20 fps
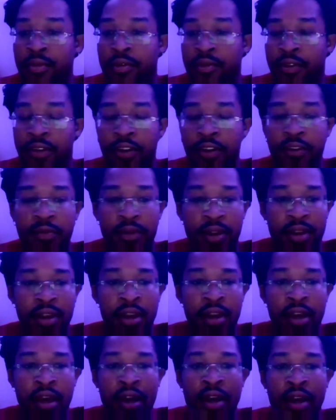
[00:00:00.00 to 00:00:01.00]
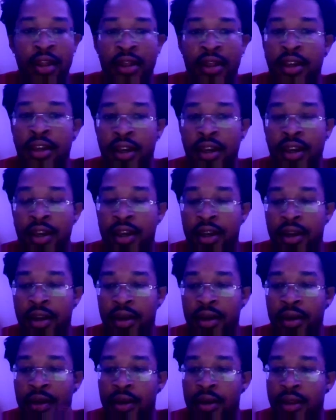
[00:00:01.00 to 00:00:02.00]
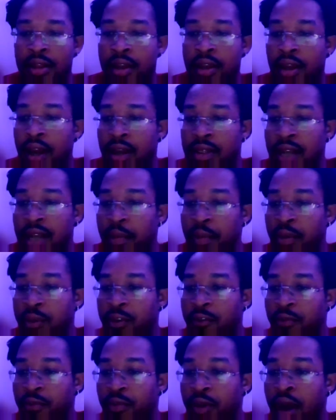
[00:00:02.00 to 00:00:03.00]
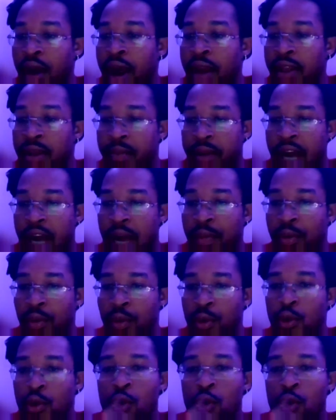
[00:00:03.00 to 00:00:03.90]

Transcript: Forgive me. The examples of pride in the Bible.